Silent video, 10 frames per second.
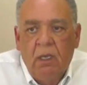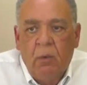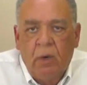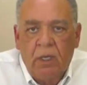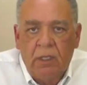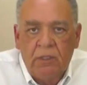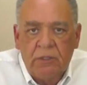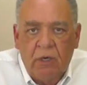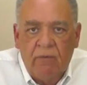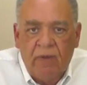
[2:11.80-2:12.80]
We're getting the
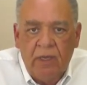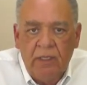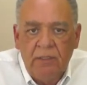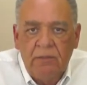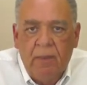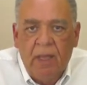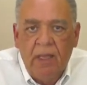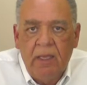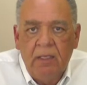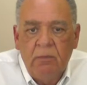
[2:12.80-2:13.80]
surveys
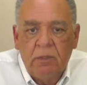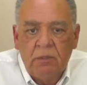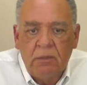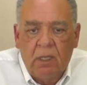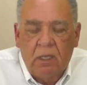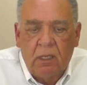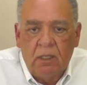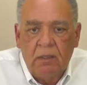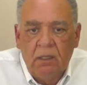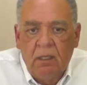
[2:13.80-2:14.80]
made,
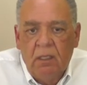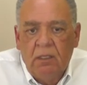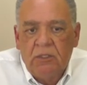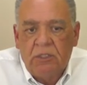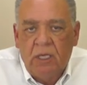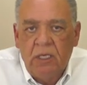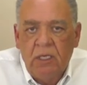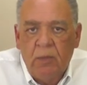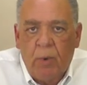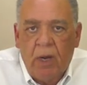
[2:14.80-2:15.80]
we're
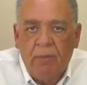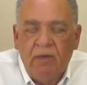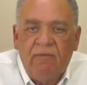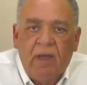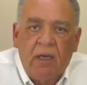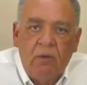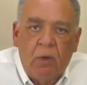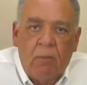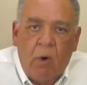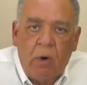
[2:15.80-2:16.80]
studying the property to find out
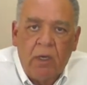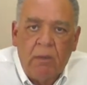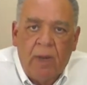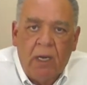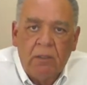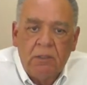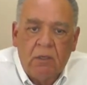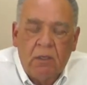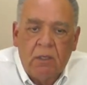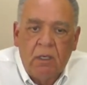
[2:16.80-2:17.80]
who our market buyers
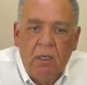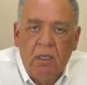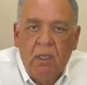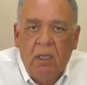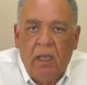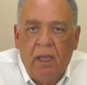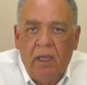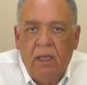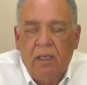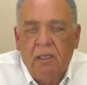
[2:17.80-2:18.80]
are
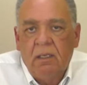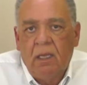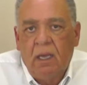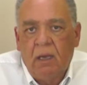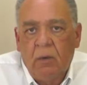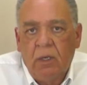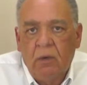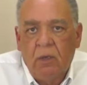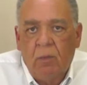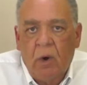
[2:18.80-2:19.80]
and how we're
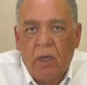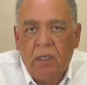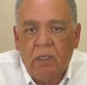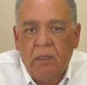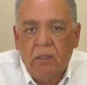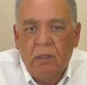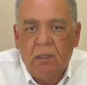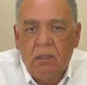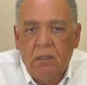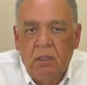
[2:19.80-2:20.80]
going to market it
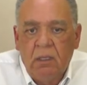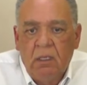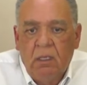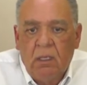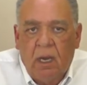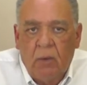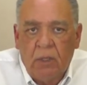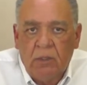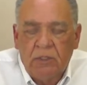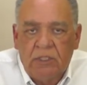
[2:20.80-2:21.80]
and how
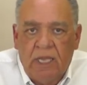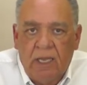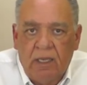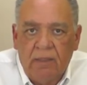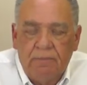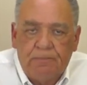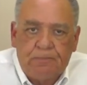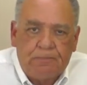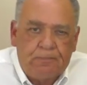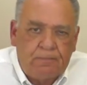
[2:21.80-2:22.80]
we're going to sell it.
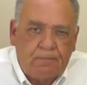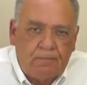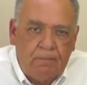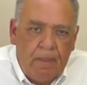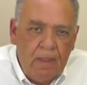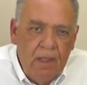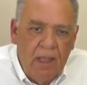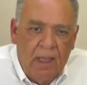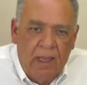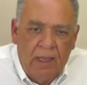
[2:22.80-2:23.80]

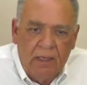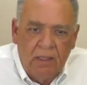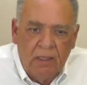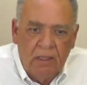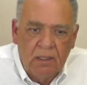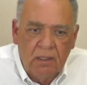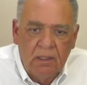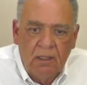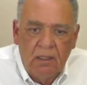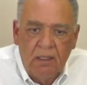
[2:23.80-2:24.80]
And
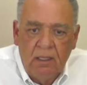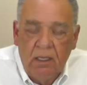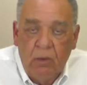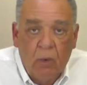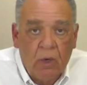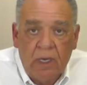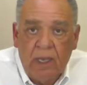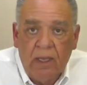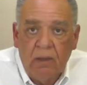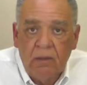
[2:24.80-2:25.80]
it worked
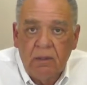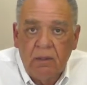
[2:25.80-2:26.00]
out.